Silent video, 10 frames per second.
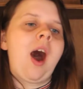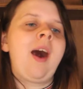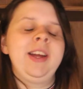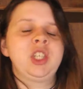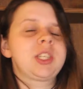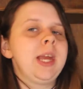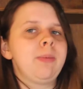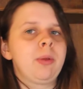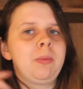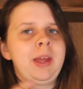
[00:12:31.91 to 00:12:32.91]
I just
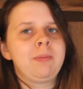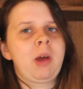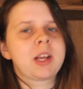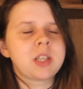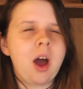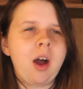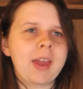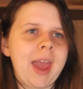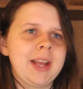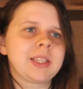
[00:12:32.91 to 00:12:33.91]
keep them in my guitar
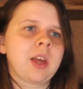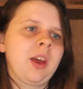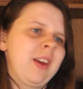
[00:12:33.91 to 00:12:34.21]
case.